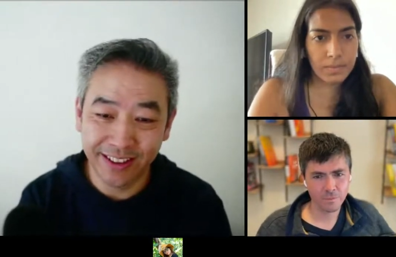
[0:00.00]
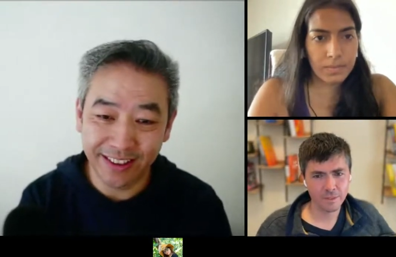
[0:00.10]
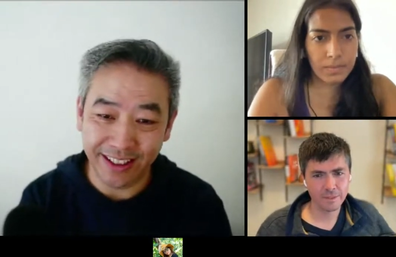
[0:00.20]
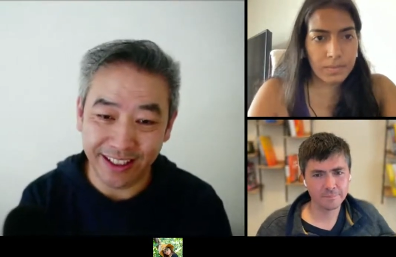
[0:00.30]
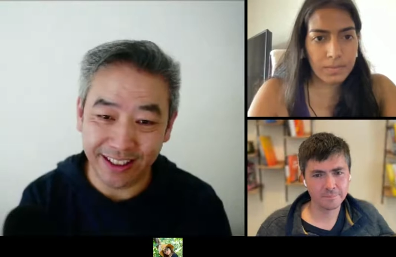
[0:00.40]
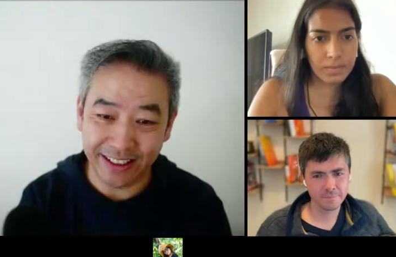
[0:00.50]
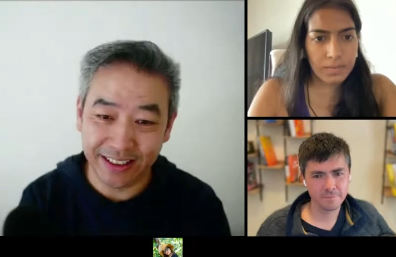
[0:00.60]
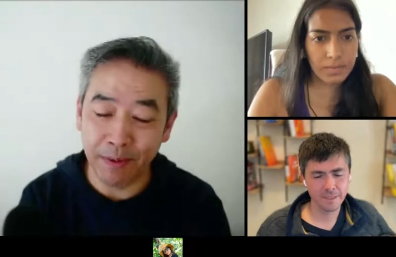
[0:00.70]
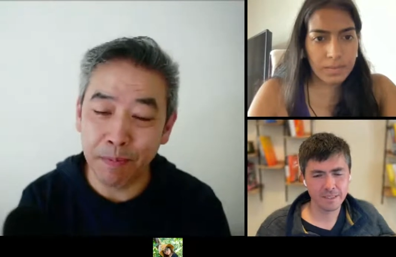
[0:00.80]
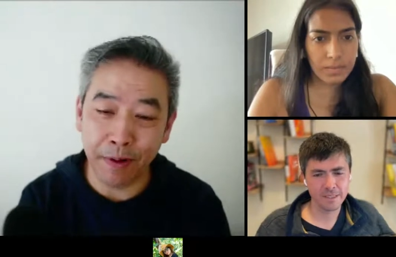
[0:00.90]
Speaker 1: Right. At
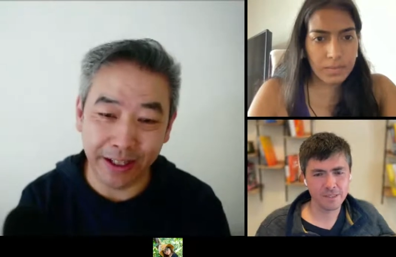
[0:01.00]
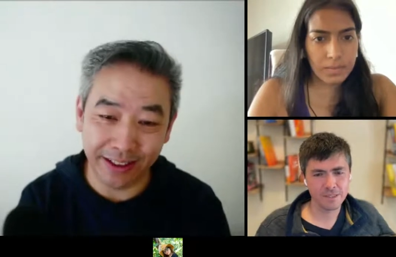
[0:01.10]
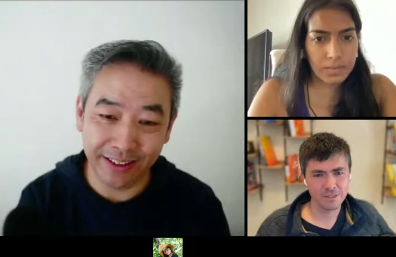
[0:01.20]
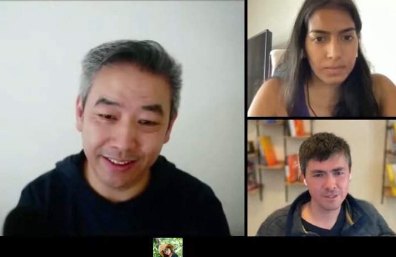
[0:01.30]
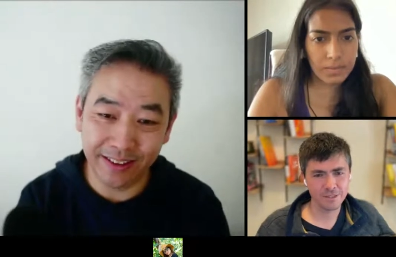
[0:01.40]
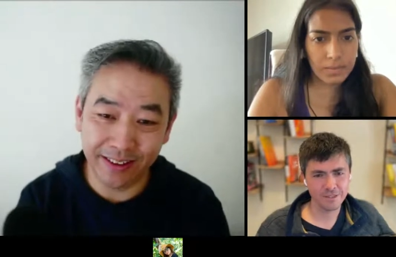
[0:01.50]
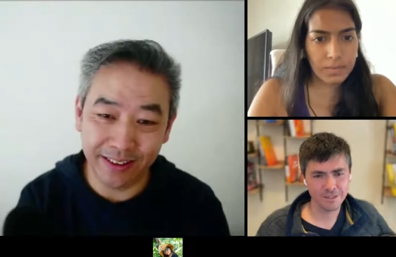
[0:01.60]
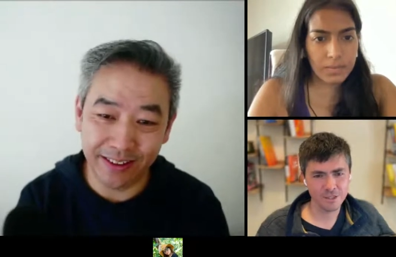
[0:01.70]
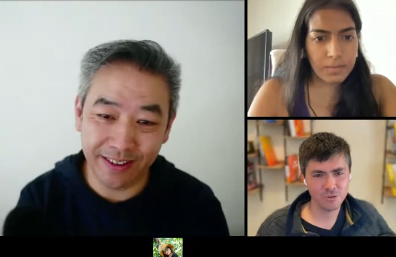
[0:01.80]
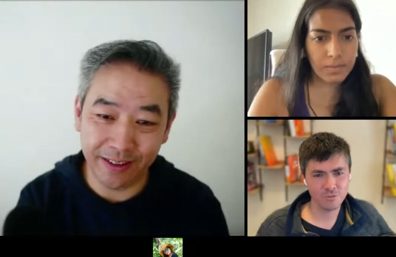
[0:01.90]
some point,
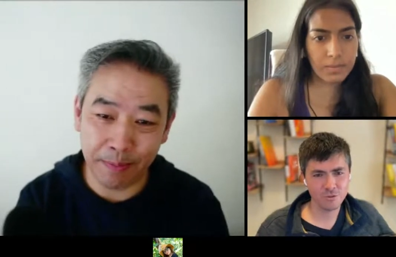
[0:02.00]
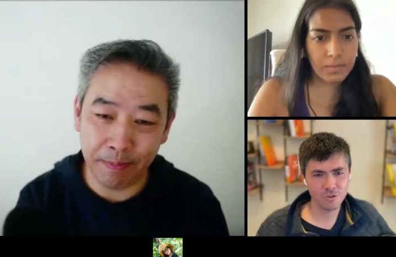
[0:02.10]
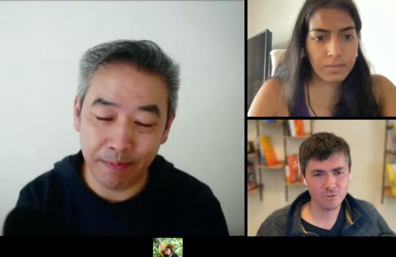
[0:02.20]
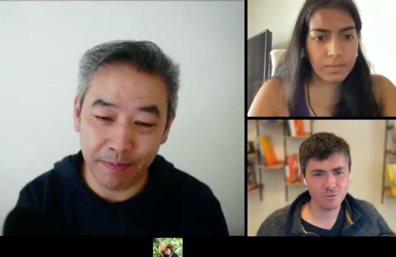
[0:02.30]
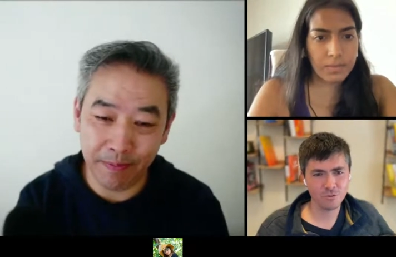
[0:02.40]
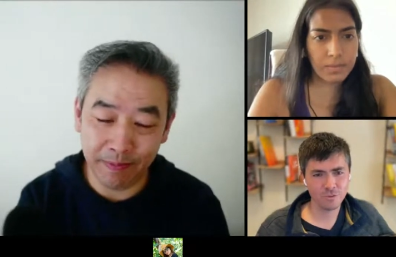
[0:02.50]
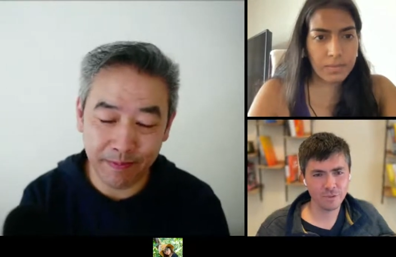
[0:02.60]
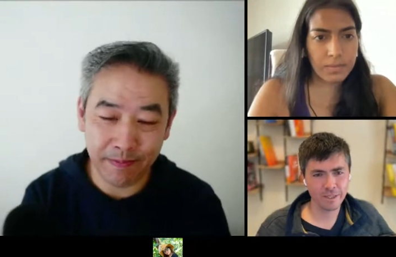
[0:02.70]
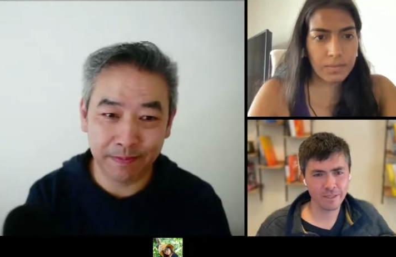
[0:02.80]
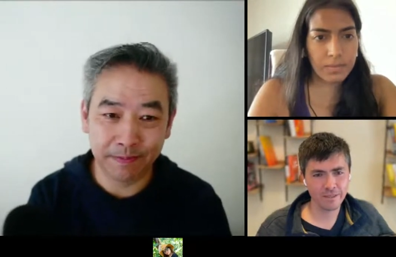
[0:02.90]
did, did you
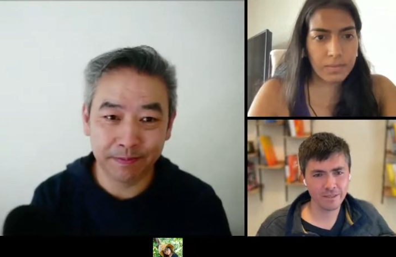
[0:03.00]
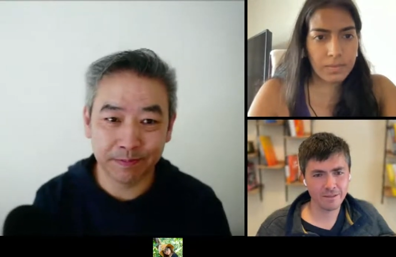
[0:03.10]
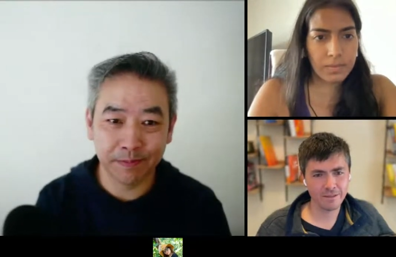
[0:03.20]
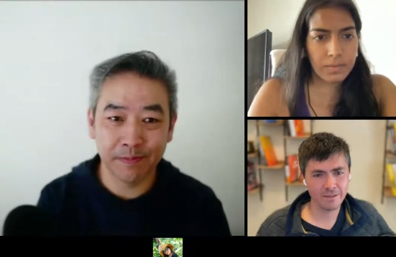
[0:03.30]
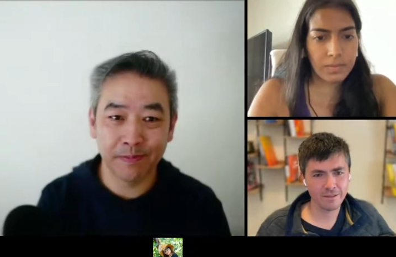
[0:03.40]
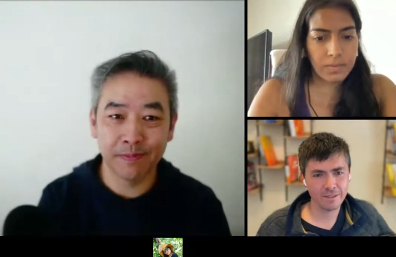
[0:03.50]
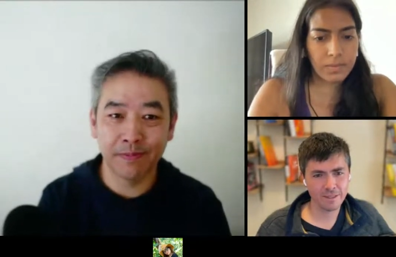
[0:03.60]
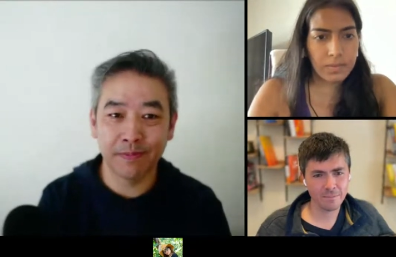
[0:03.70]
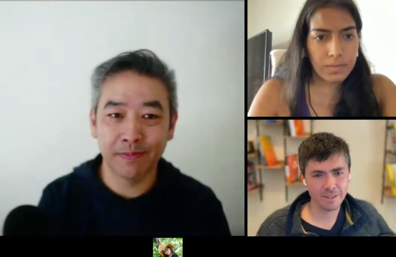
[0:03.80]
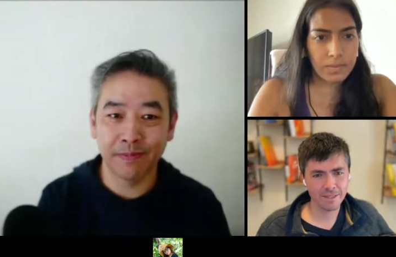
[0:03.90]
do like
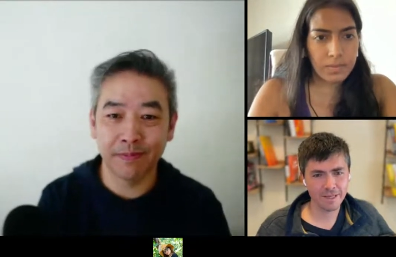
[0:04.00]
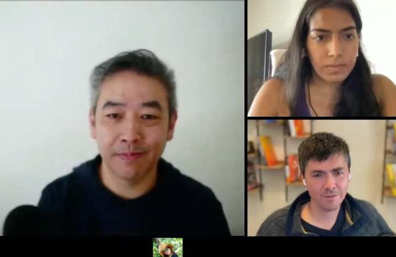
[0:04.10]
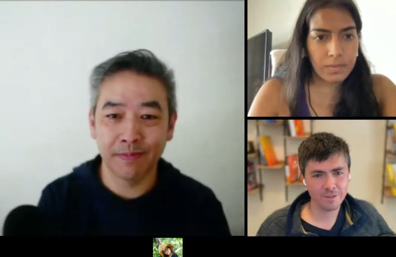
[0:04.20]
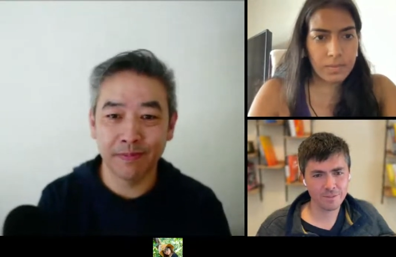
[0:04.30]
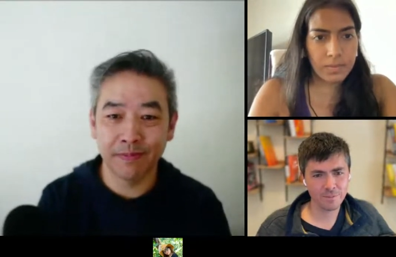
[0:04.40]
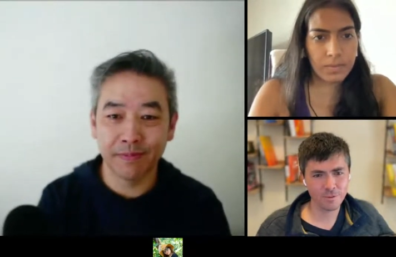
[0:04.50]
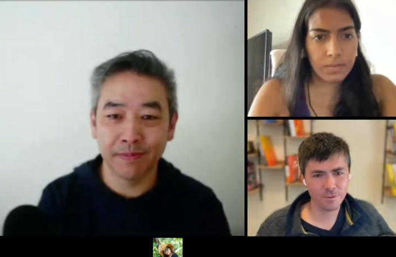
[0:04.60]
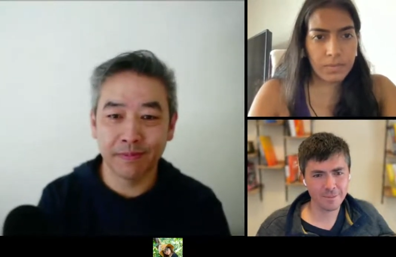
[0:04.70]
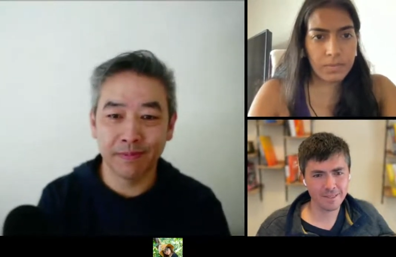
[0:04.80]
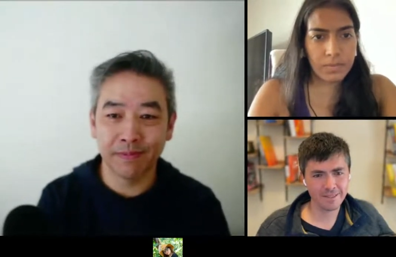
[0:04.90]
assembly
Speaker 2: language
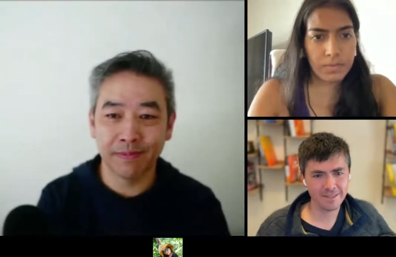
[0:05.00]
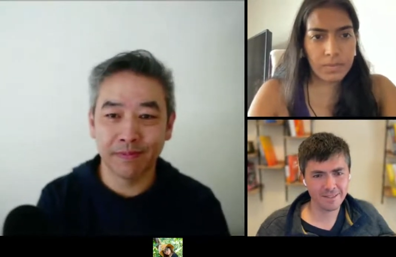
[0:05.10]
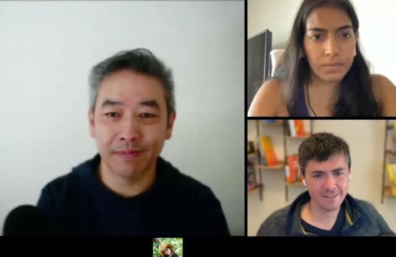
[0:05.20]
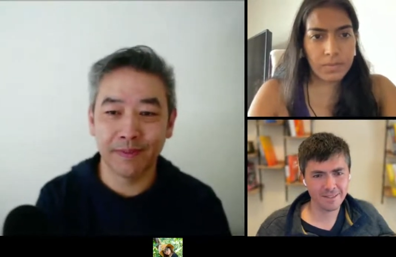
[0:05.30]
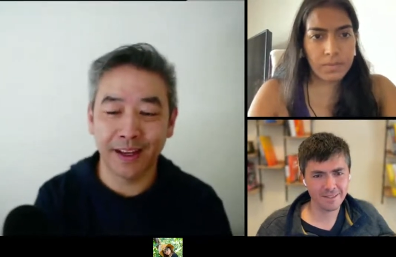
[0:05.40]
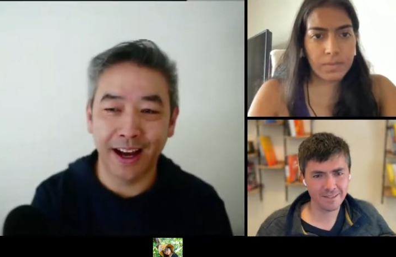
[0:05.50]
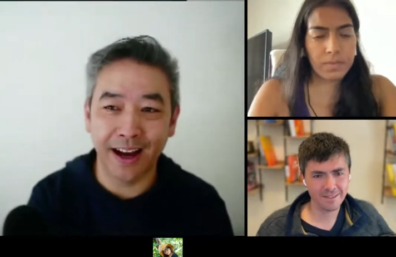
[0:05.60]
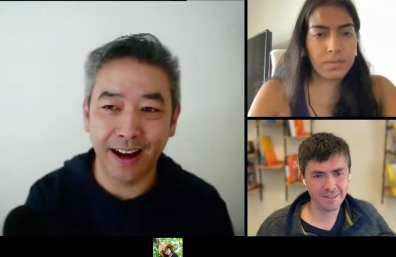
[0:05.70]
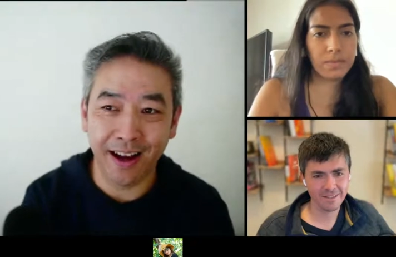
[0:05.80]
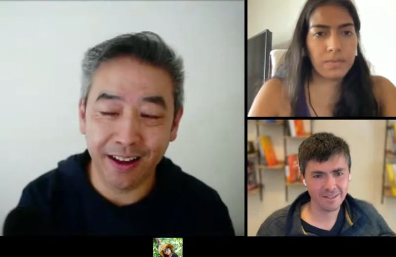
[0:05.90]
programming?
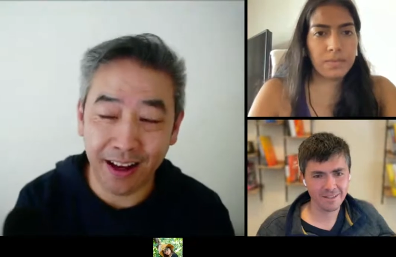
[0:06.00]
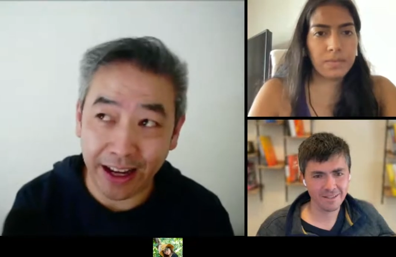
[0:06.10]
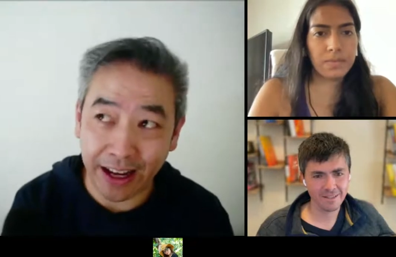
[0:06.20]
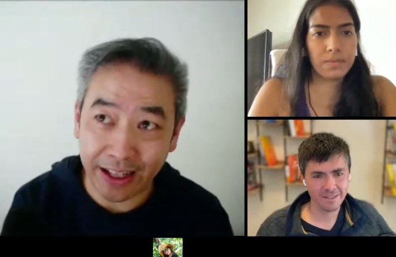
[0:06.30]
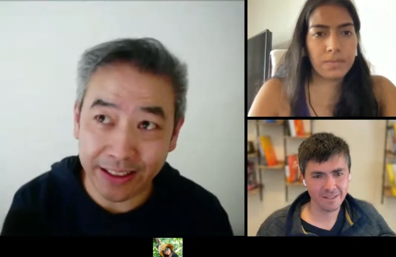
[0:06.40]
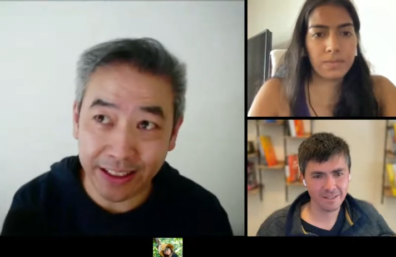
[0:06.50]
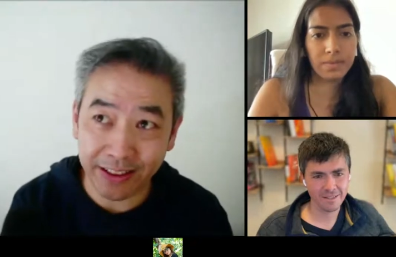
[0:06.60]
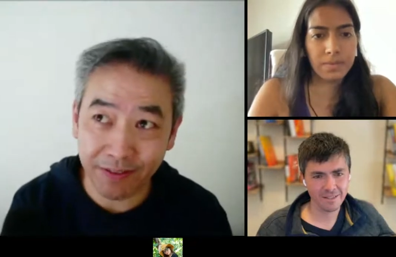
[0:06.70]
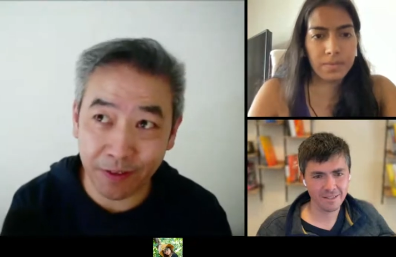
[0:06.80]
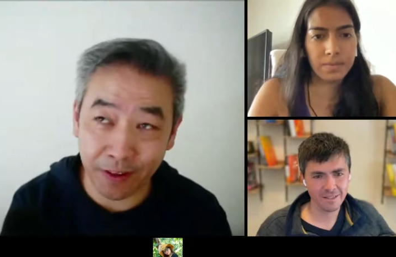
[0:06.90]
Speaker 1: I, I
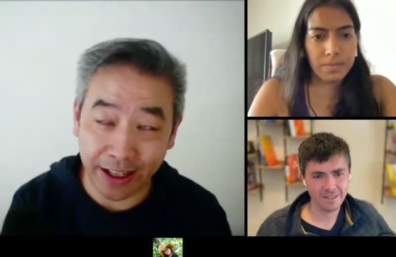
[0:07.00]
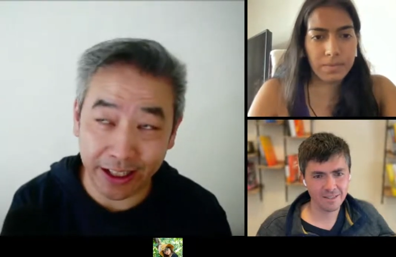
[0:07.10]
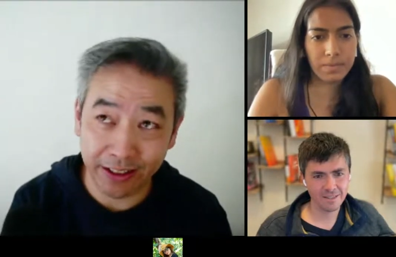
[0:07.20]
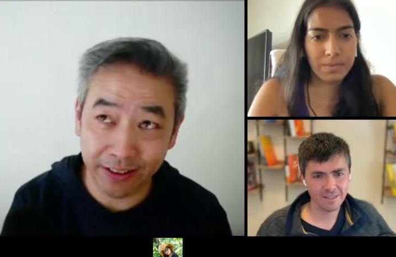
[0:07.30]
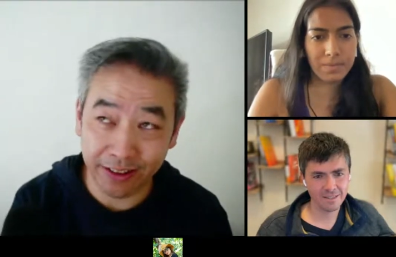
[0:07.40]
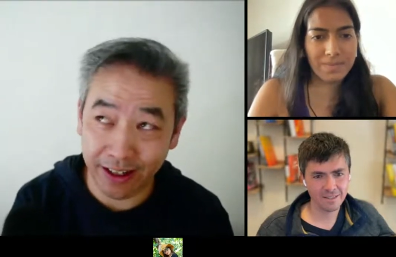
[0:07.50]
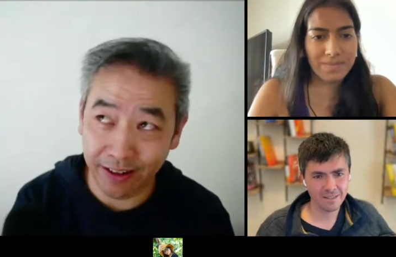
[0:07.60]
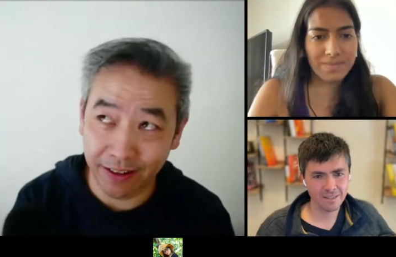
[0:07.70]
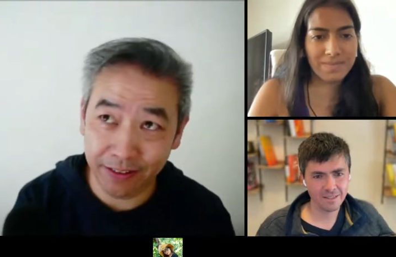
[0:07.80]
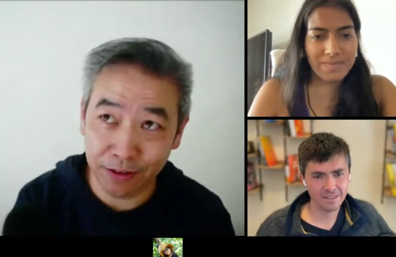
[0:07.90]
did for like
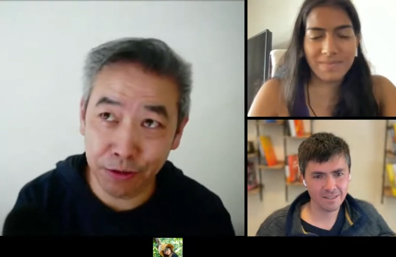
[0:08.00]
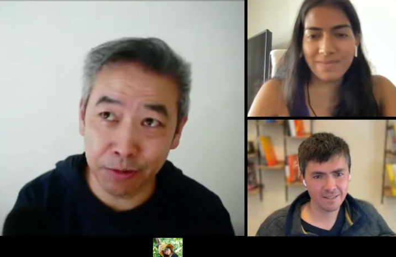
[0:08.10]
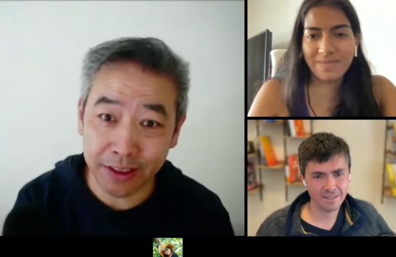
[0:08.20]
two